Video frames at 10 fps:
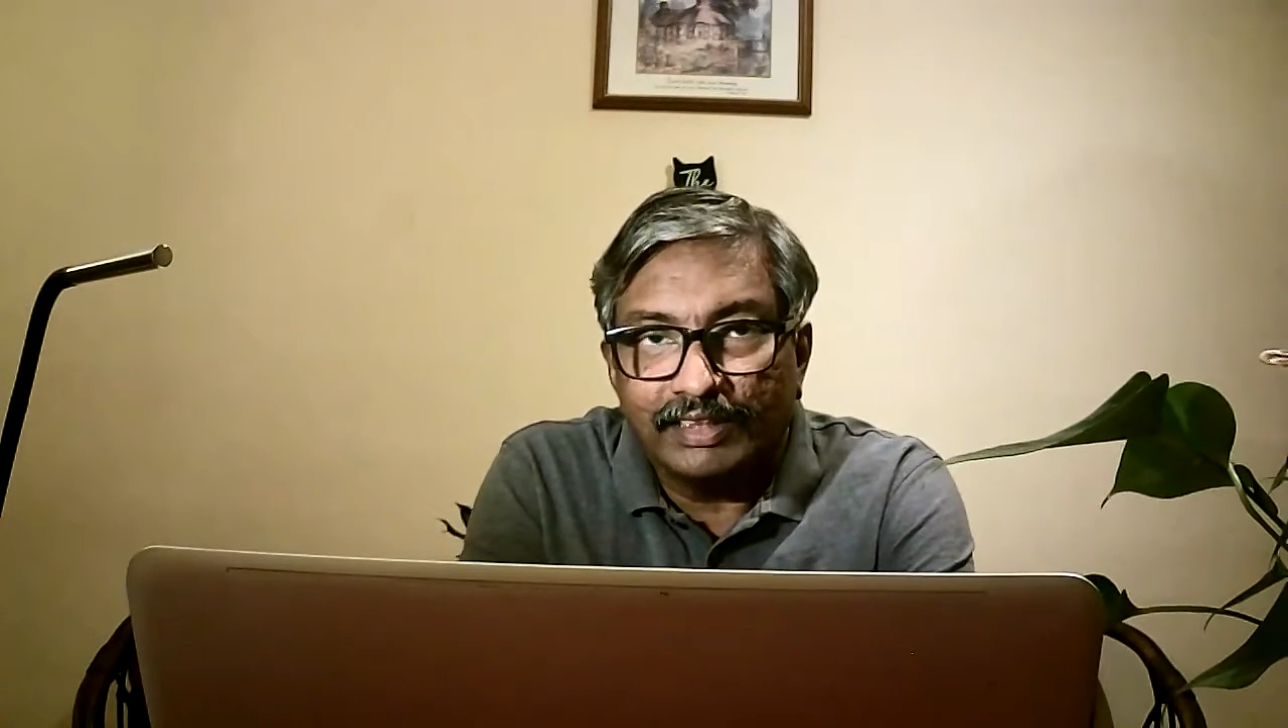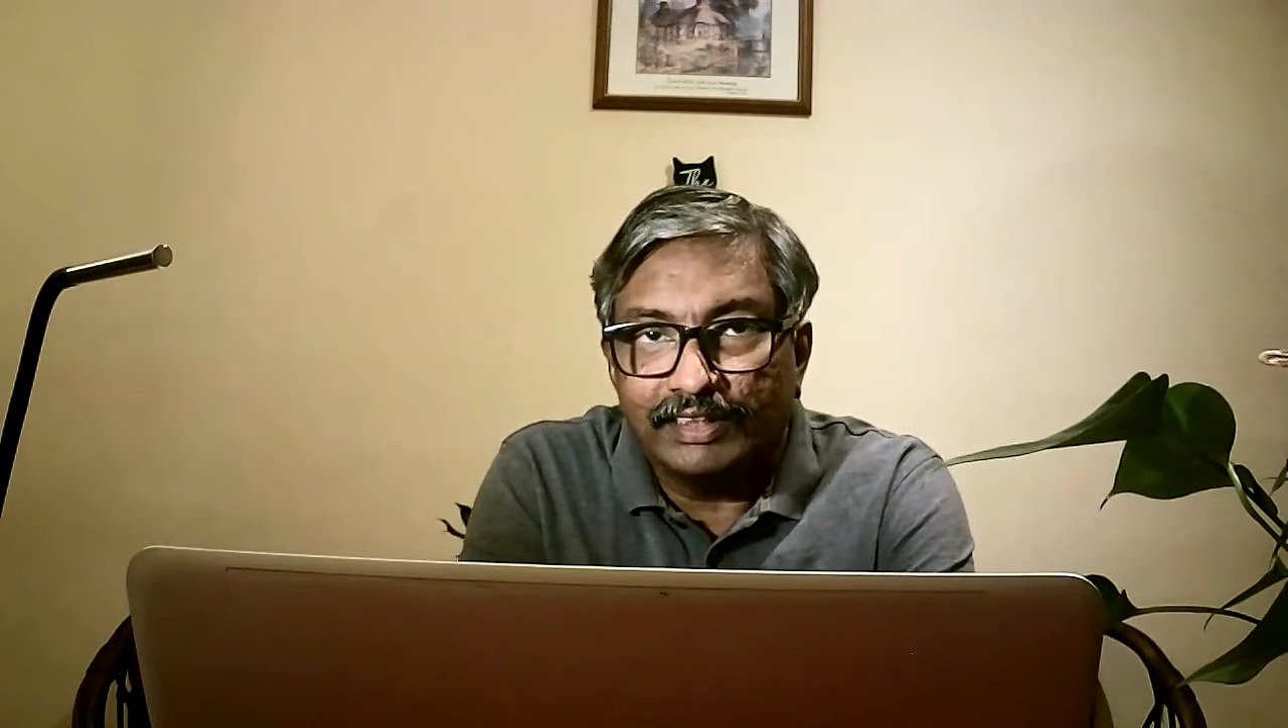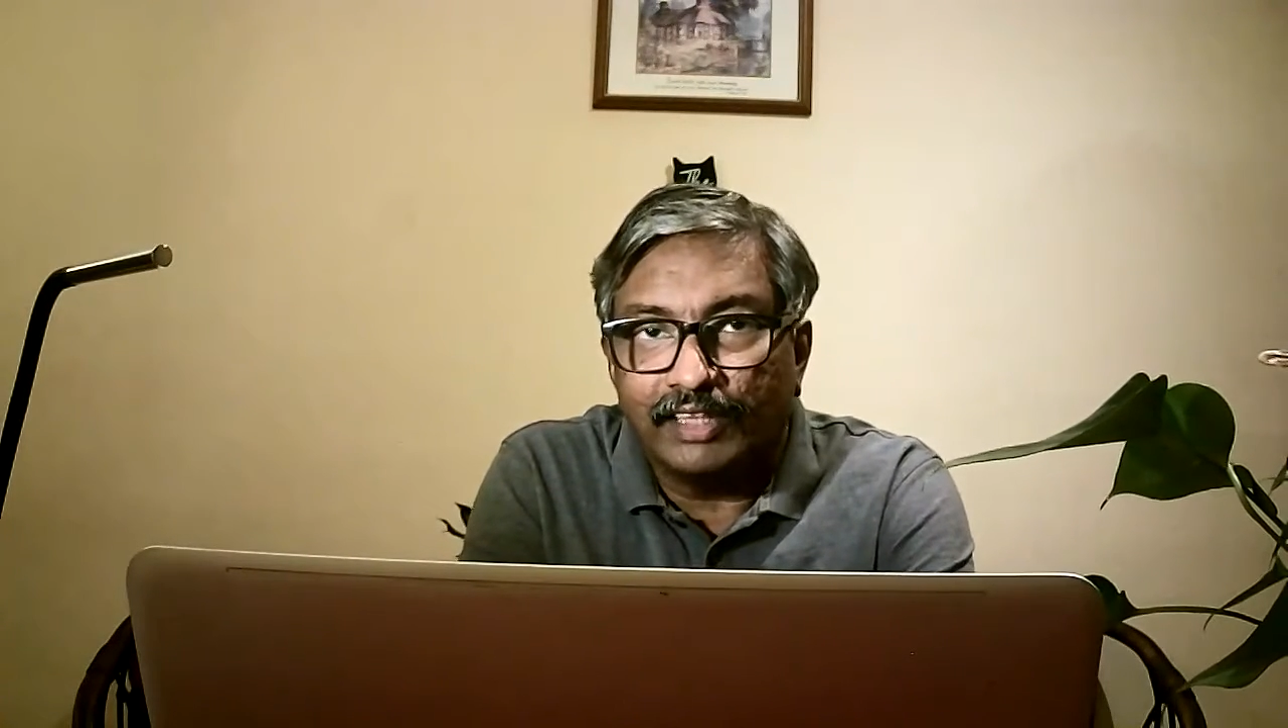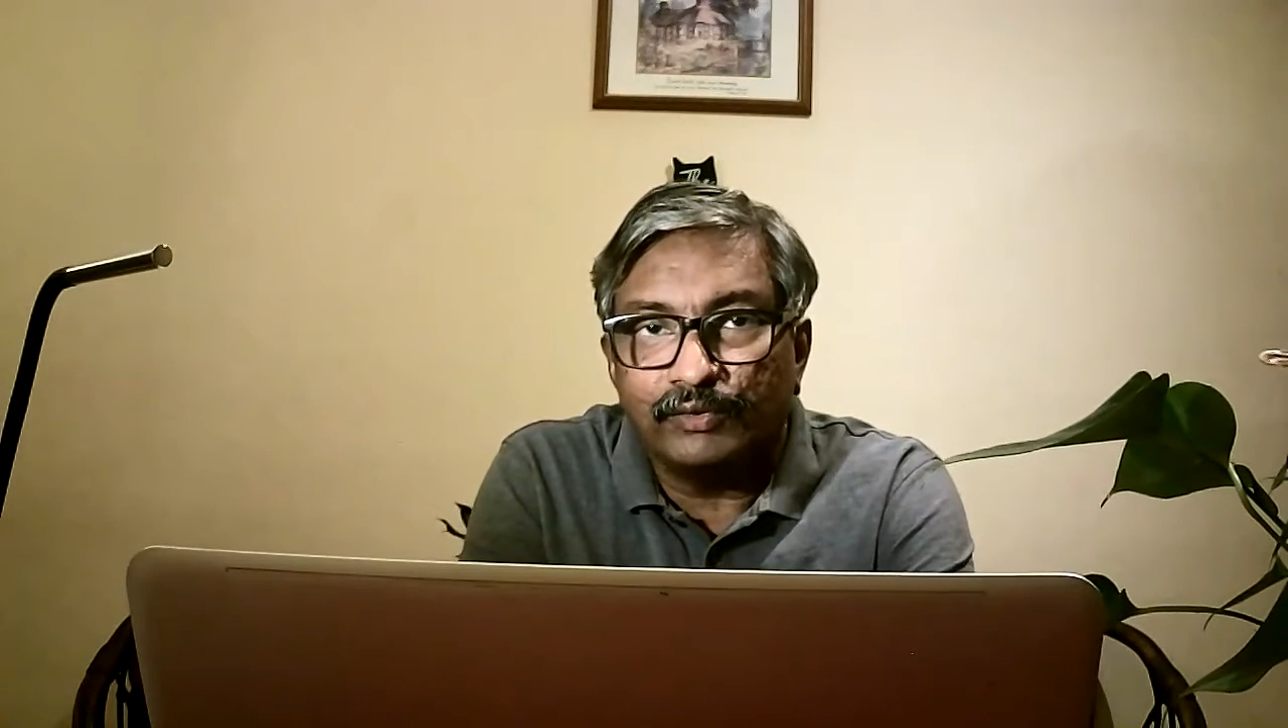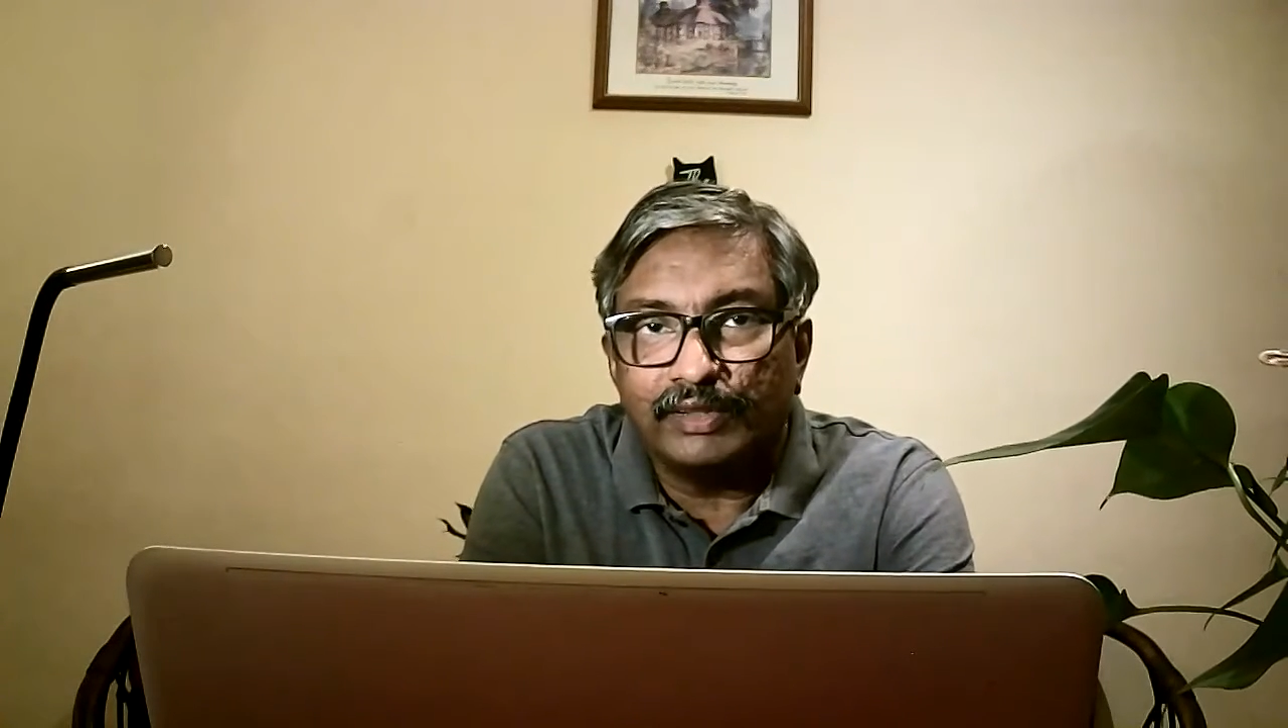
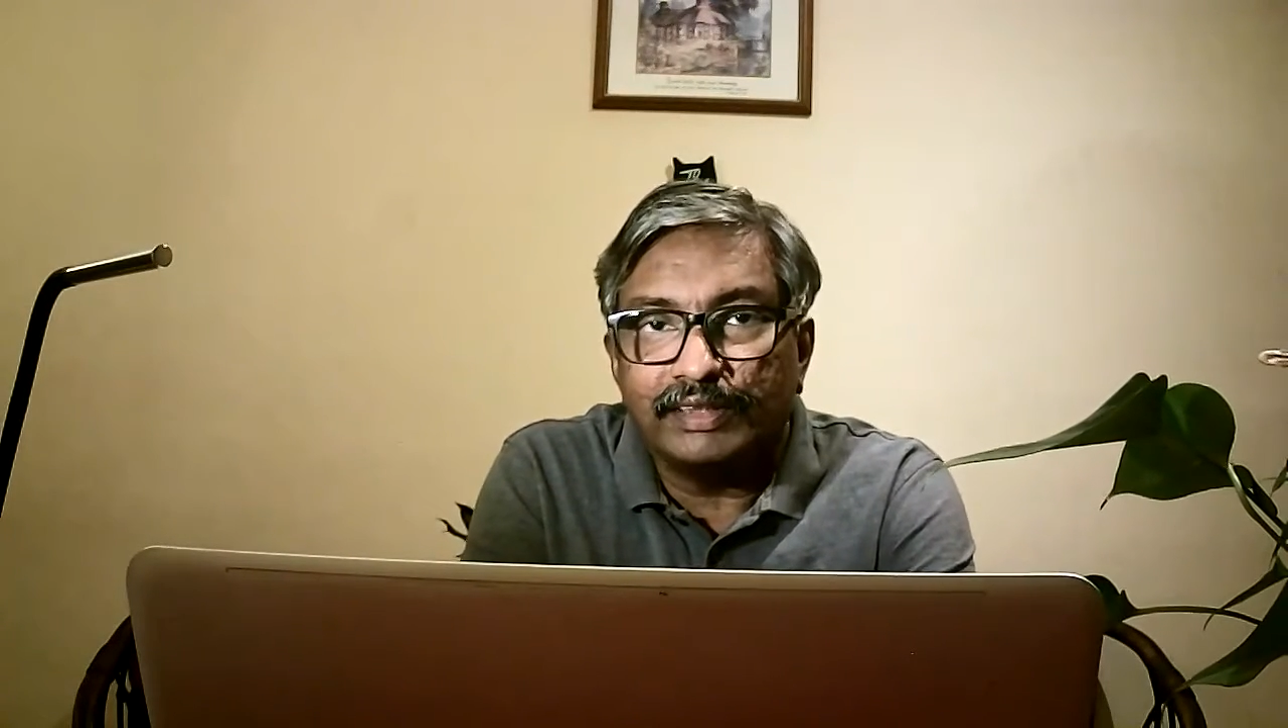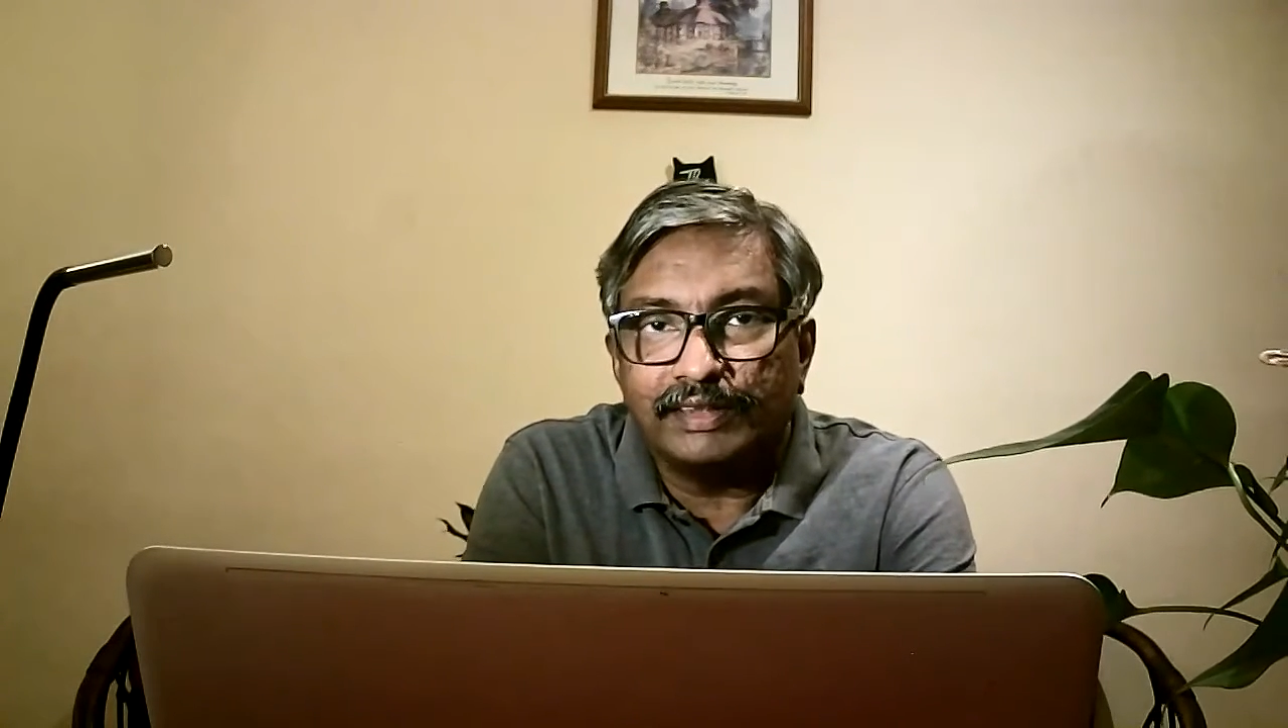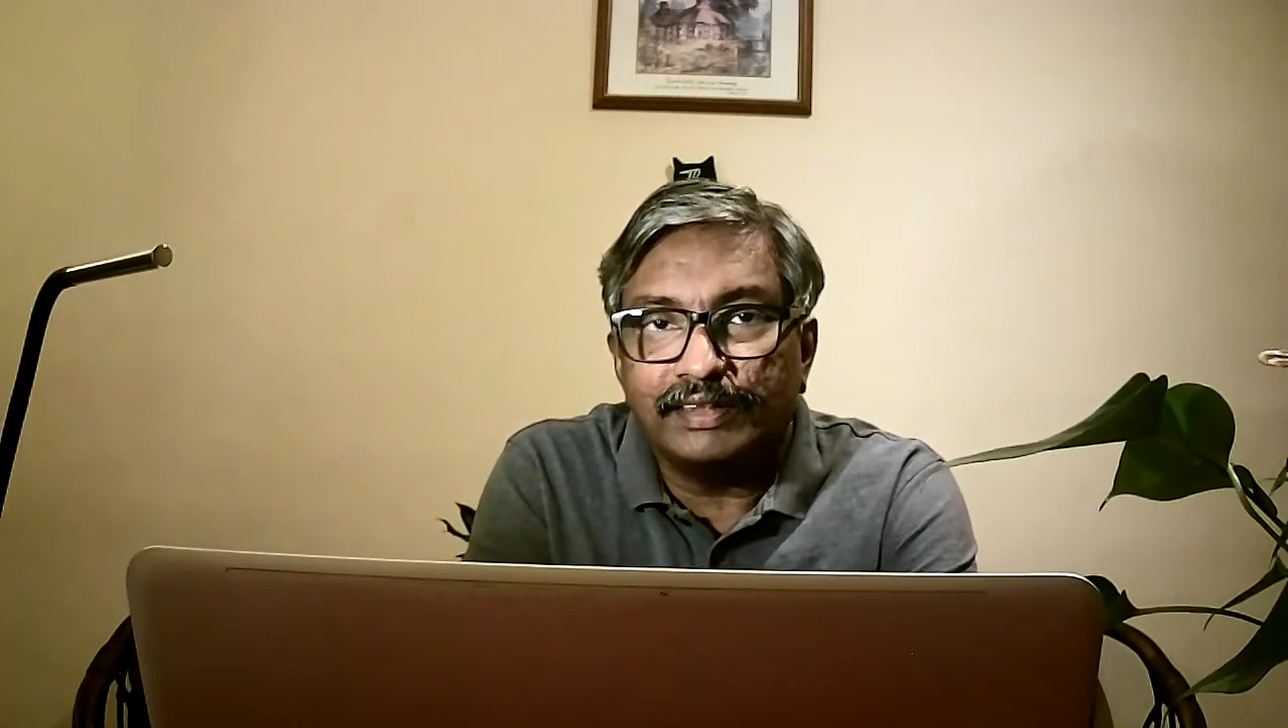down in the